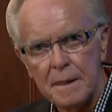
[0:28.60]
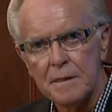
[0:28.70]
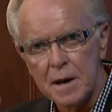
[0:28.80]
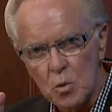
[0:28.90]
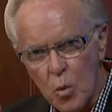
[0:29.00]

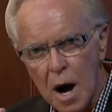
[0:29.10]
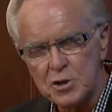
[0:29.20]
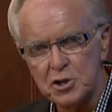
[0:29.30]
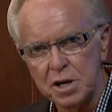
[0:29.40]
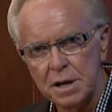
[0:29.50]
that are
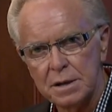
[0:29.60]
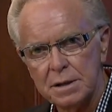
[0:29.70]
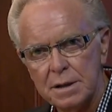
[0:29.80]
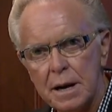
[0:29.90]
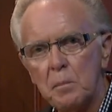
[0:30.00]
watching
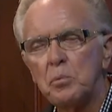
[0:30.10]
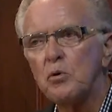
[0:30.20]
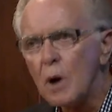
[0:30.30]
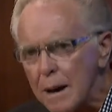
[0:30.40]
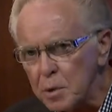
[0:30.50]

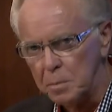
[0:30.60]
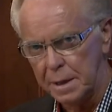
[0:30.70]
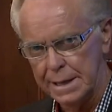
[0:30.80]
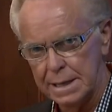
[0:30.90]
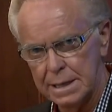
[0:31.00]

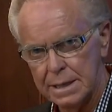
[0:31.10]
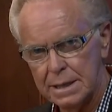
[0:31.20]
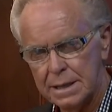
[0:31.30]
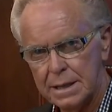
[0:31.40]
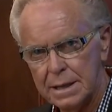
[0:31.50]
probably
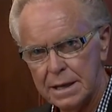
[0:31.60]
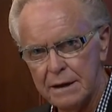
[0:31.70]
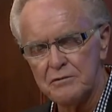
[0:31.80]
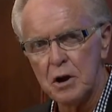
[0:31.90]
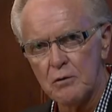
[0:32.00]

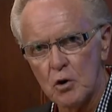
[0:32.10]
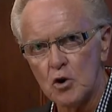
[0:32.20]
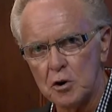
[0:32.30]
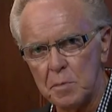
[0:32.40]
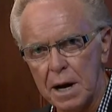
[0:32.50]
have never
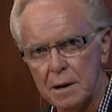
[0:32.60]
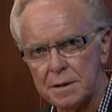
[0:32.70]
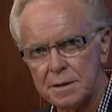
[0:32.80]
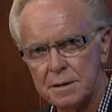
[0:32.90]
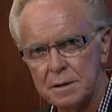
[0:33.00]
heard about,
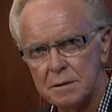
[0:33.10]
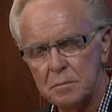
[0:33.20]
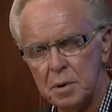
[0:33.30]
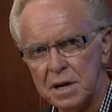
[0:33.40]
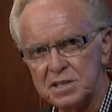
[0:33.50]

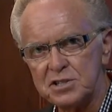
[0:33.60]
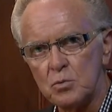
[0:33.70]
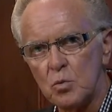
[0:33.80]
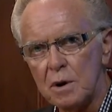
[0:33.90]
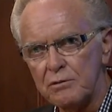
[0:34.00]
but it's
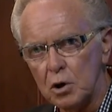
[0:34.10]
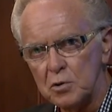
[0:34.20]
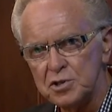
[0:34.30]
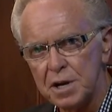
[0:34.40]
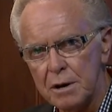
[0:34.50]

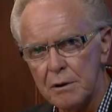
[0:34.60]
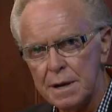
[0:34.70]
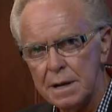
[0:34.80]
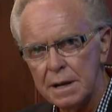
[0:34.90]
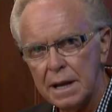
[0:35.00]

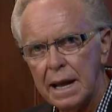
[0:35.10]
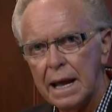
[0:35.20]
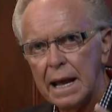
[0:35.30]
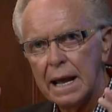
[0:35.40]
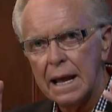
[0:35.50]
revolutionary
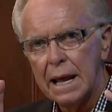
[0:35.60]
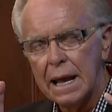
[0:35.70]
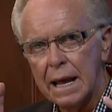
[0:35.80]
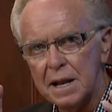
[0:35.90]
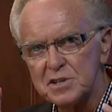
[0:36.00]

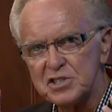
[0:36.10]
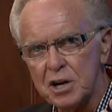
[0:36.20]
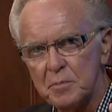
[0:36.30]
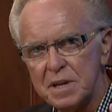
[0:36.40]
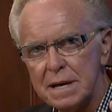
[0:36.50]
and it's
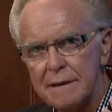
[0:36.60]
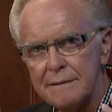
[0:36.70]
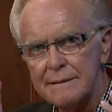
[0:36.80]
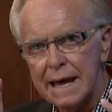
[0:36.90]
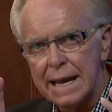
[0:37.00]

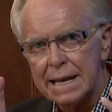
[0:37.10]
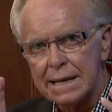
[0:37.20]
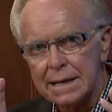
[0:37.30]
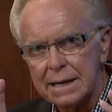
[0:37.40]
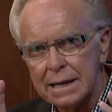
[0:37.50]
something that
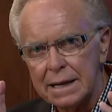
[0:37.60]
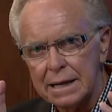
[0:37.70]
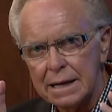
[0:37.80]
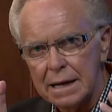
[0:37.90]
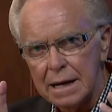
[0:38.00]

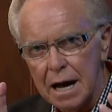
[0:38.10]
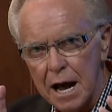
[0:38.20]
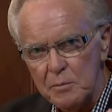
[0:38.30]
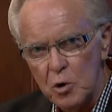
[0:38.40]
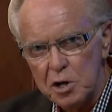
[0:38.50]

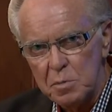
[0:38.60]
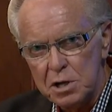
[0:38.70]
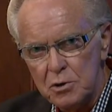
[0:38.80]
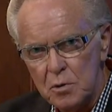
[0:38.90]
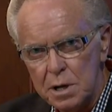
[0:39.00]
I'm going to be
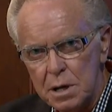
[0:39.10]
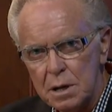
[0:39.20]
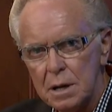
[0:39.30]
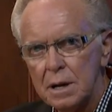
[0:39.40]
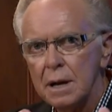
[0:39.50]
doing
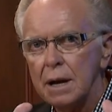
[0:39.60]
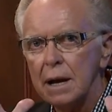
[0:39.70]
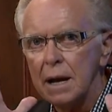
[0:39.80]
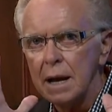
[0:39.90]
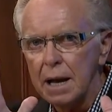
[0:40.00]

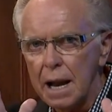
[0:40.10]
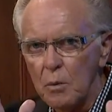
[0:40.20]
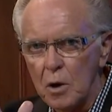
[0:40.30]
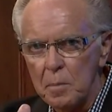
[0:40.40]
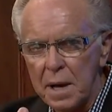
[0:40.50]
and I
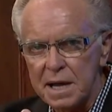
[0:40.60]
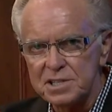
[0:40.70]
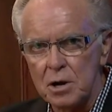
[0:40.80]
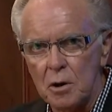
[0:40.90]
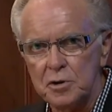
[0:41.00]
want to
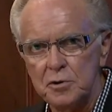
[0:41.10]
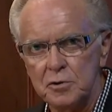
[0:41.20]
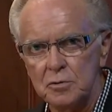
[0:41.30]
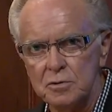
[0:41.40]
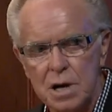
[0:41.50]
pass it on to
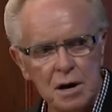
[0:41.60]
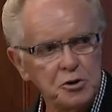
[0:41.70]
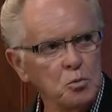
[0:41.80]
you. Doctor,